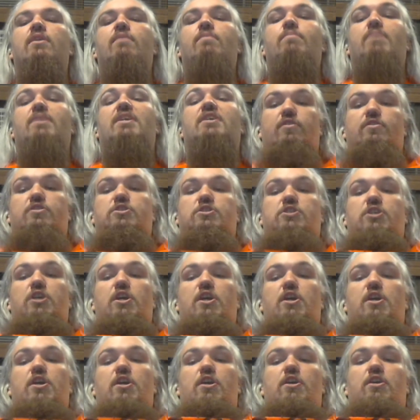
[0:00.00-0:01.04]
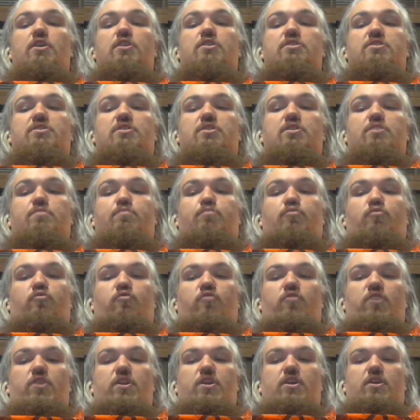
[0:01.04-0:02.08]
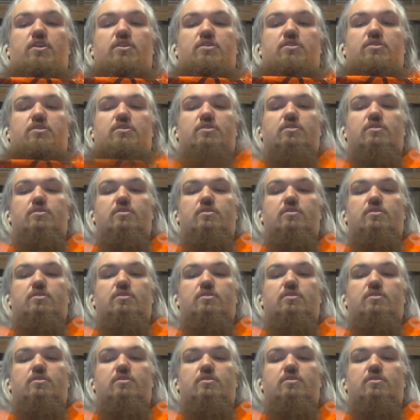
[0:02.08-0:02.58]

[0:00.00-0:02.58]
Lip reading: because she is the prettiest.